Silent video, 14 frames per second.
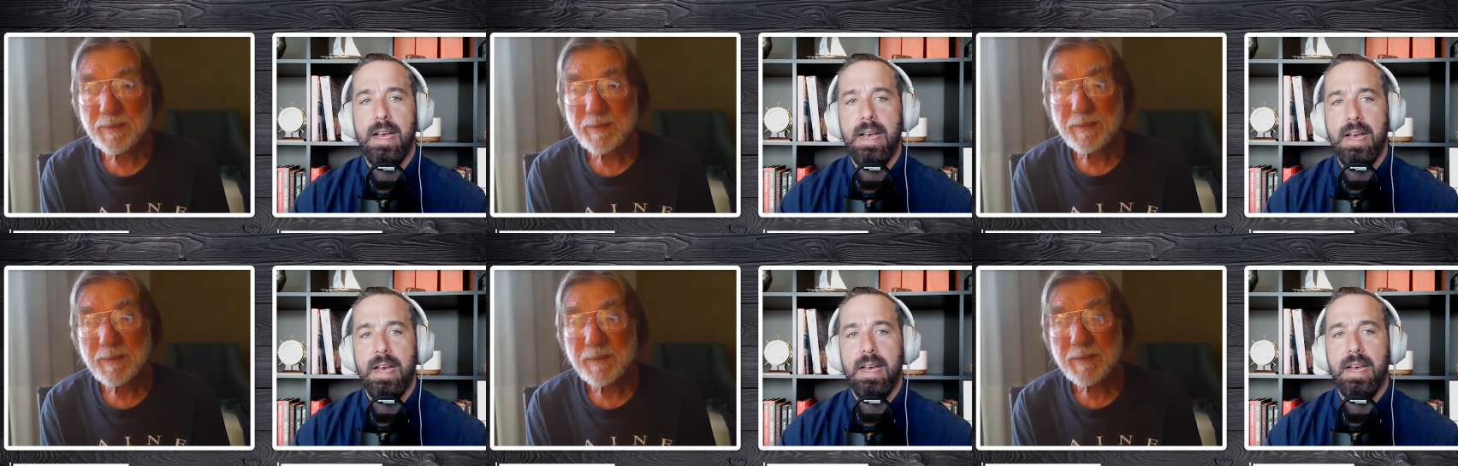
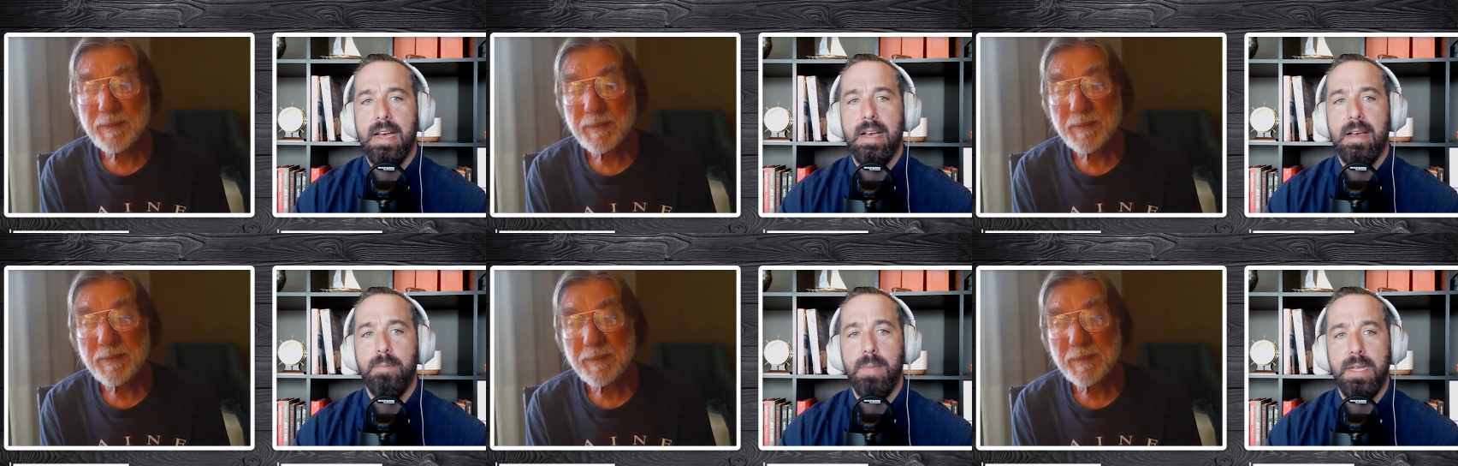
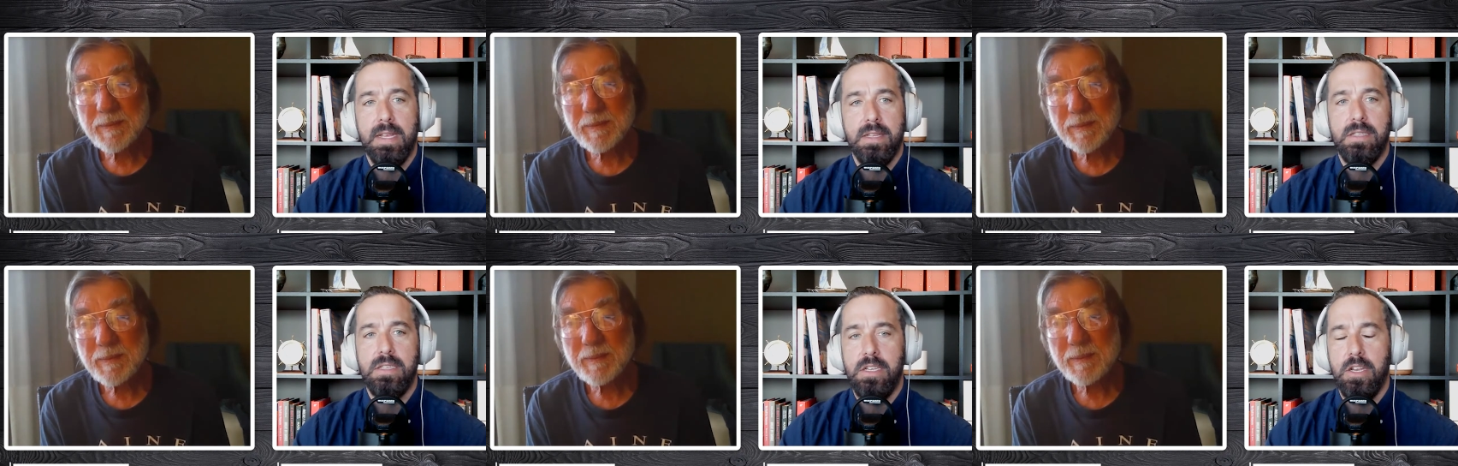
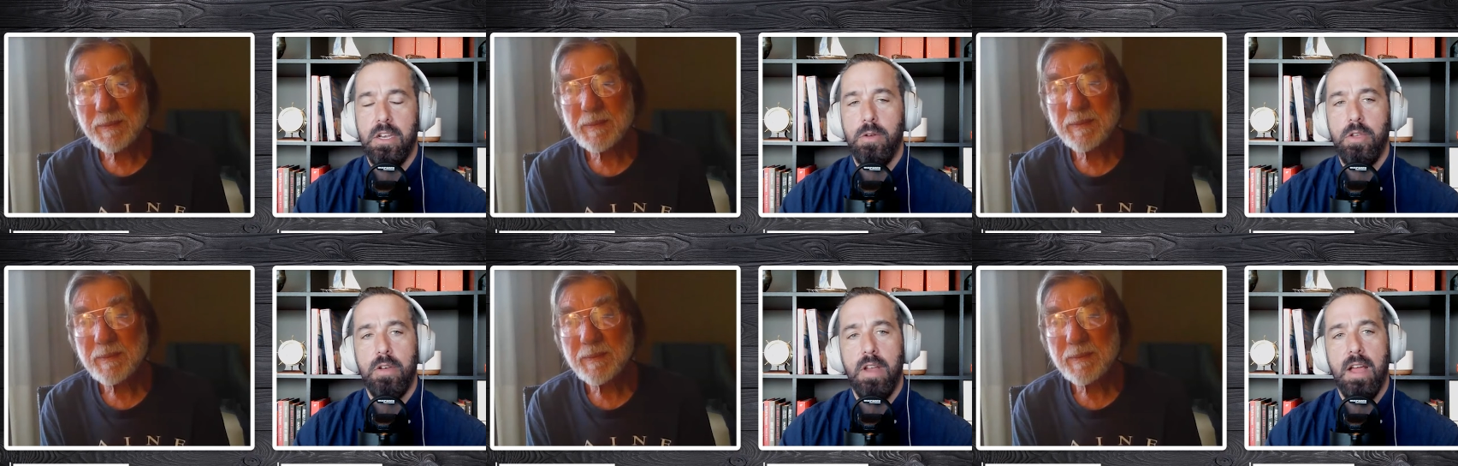Speaker 1: because, you
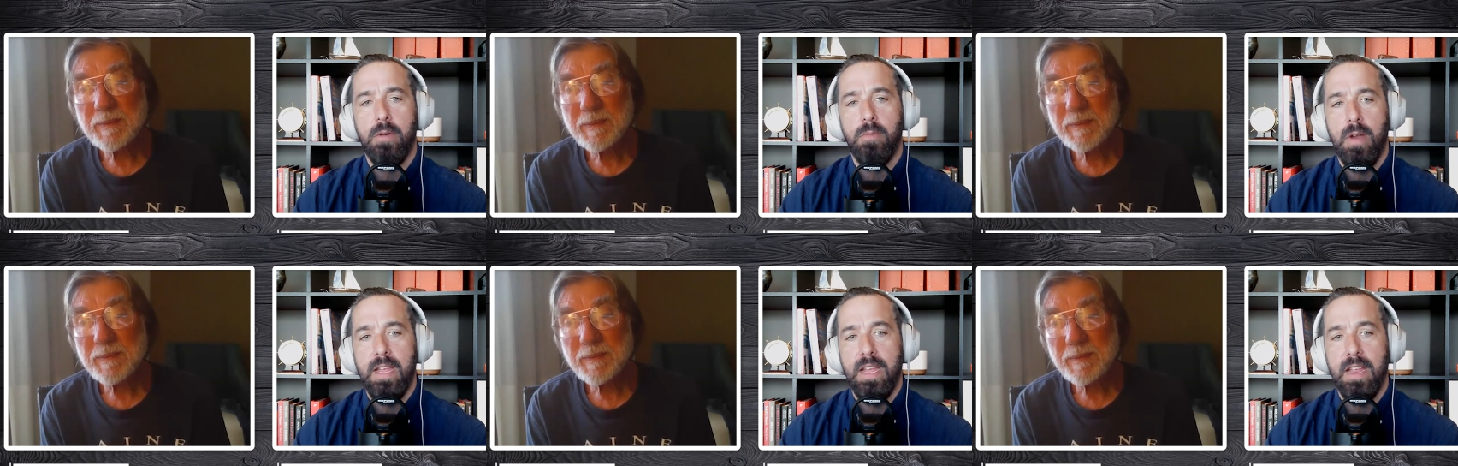know, you're
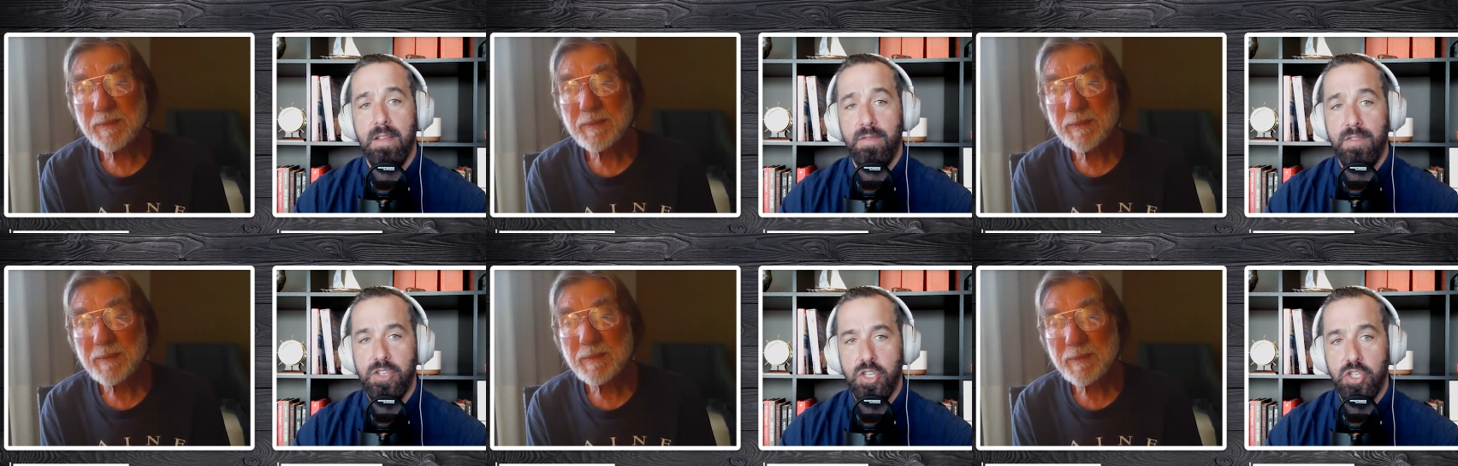not running an
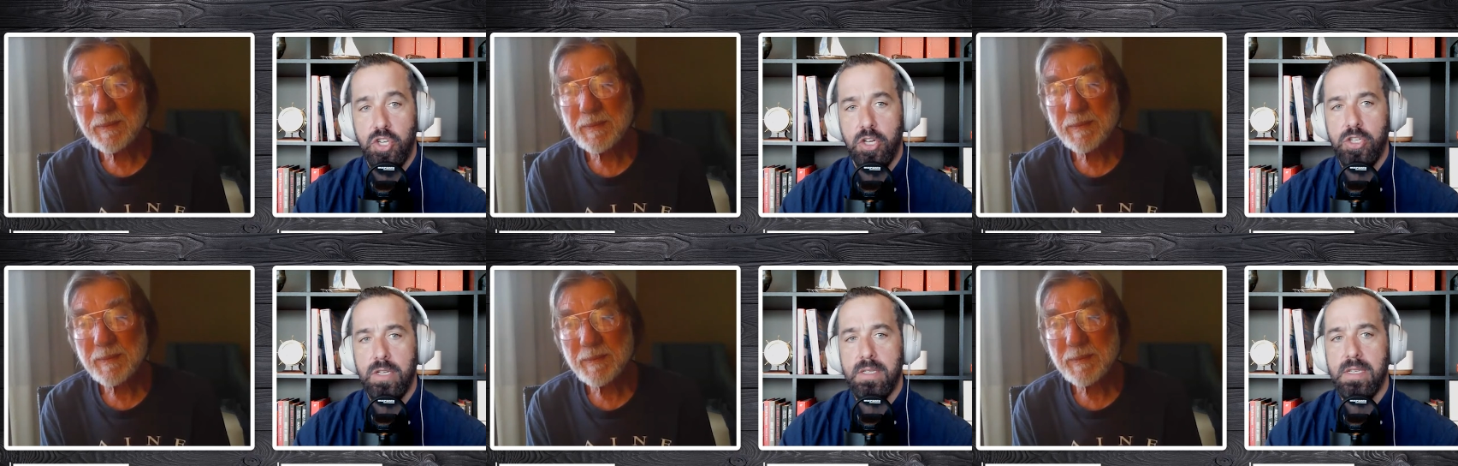efficient
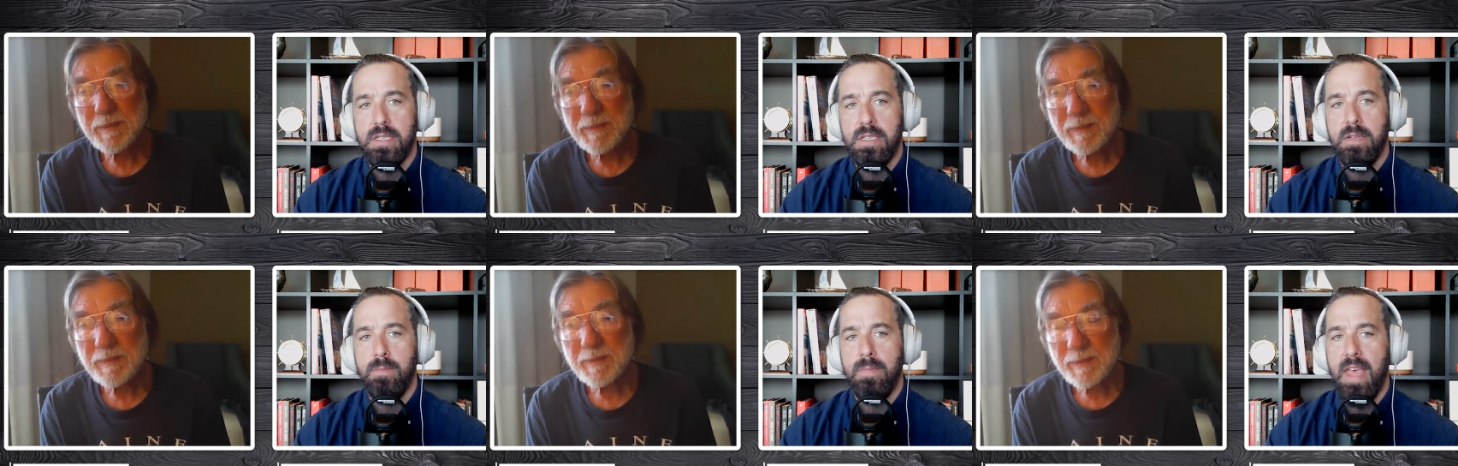charging
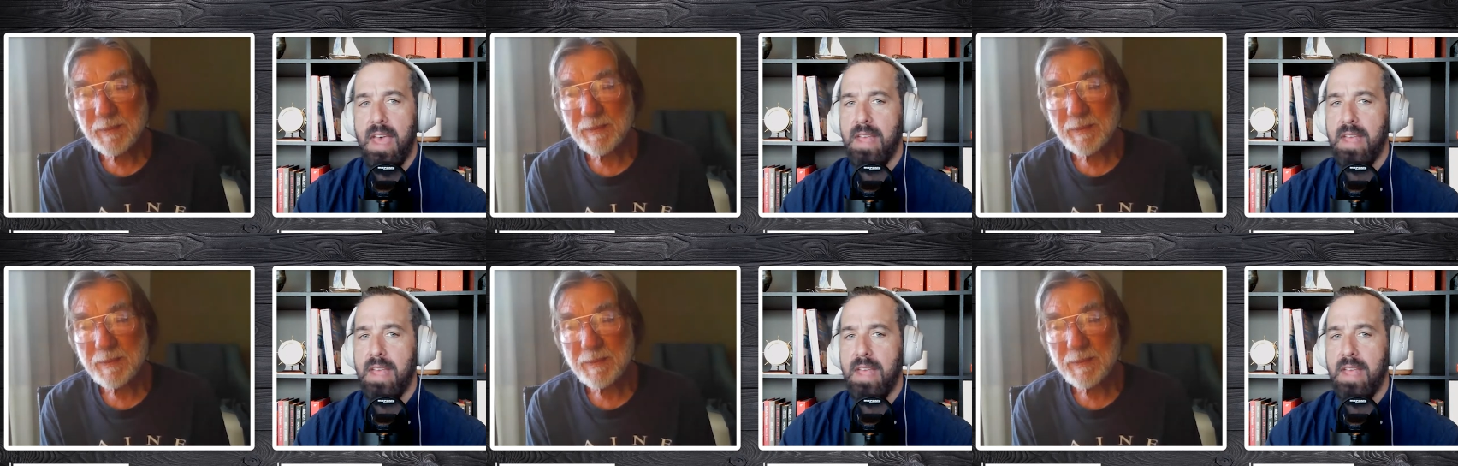system.